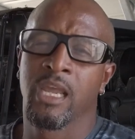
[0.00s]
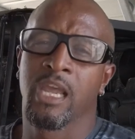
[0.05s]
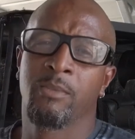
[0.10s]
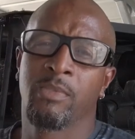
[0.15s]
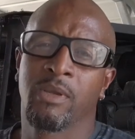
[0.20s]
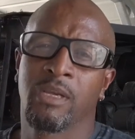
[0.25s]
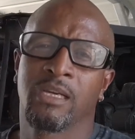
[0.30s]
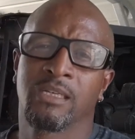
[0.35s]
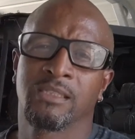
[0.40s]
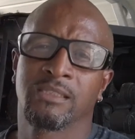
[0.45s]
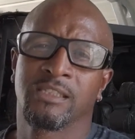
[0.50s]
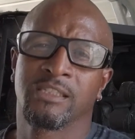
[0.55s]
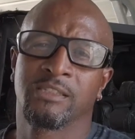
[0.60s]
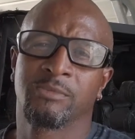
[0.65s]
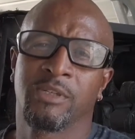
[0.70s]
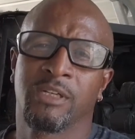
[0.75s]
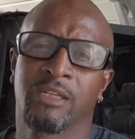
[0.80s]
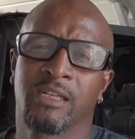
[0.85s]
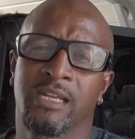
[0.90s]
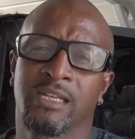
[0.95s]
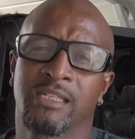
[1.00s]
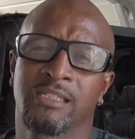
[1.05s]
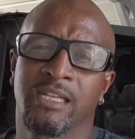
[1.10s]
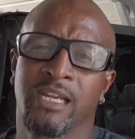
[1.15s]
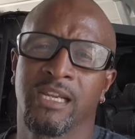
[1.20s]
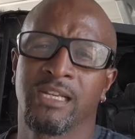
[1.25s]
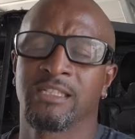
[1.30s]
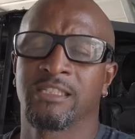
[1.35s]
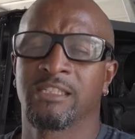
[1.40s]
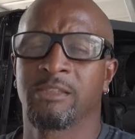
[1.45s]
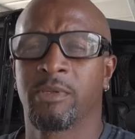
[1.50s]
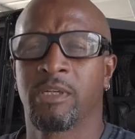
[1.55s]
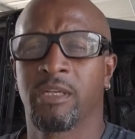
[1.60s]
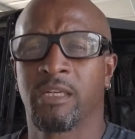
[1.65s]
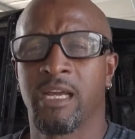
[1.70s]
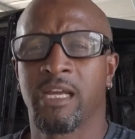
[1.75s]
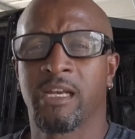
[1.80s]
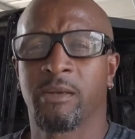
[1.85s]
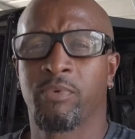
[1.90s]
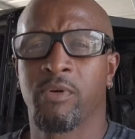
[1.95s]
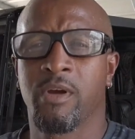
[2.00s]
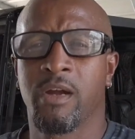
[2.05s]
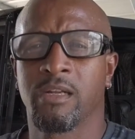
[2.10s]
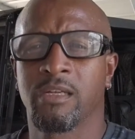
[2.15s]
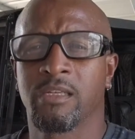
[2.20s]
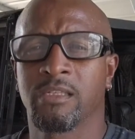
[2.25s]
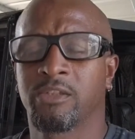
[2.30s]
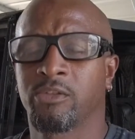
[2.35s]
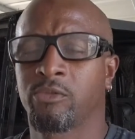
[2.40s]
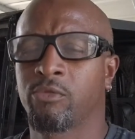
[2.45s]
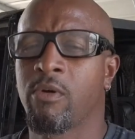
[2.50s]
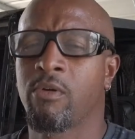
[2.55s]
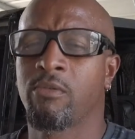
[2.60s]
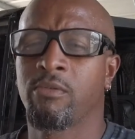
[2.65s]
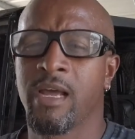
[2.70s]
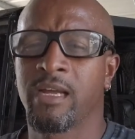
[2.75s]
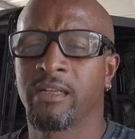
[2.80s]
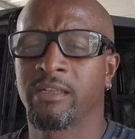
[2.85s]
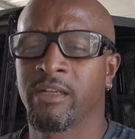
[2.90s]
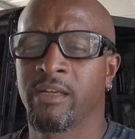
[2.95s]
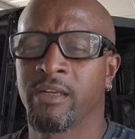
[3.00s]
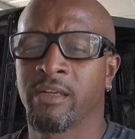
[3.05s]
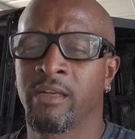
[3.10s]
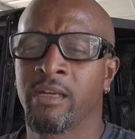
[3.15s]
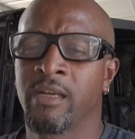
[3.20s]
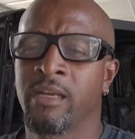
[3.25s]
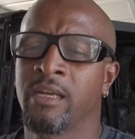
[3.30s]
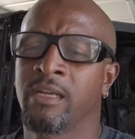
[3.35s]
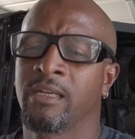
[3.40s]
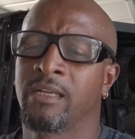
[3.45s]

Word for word: And because there's been a lot of changes, there's been a lot of products thrown out there